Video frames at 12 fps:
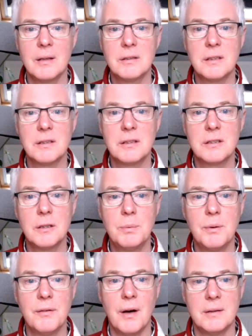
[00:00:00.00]
as a
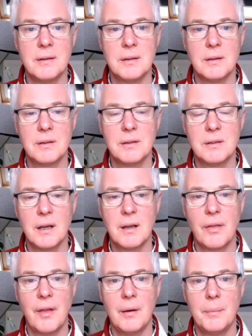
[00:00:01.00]
supervisor to
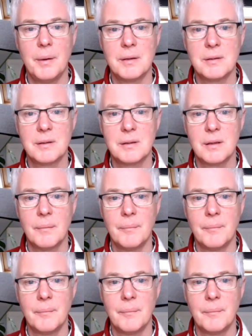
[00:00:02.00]
psychotherapists.